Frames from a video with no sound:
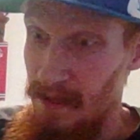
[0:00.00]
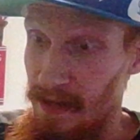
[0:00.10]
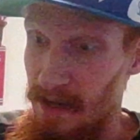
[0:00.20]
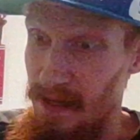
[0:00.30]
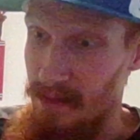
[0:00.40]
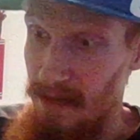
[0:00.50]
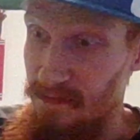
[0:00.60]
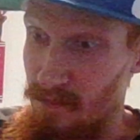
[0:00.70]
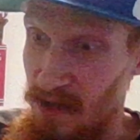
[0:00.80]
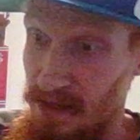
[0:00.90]
And David
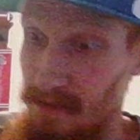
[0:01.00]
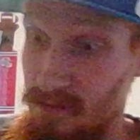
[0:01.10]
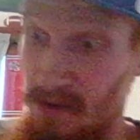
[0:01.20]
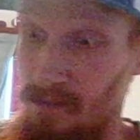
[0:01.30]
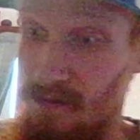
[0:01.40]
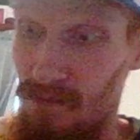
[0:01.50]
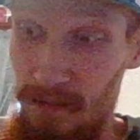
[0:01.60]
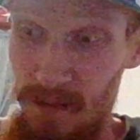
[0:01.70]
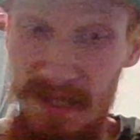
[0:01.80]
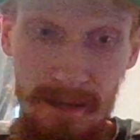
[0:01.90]
Montgomery with 1
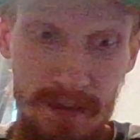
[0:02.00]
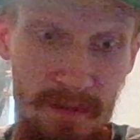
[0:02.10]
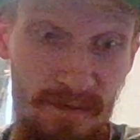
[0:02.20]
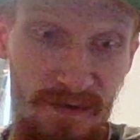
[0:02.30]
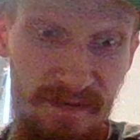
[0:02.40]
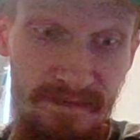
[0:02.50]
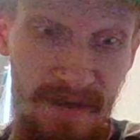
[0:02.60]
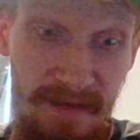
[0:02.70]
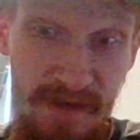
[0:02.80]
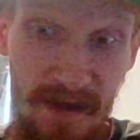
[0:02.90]
reception for
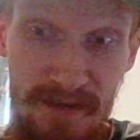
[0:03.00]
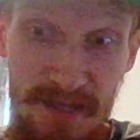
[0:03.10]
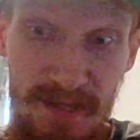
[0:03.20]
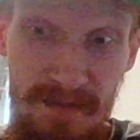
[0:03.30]
5 yards.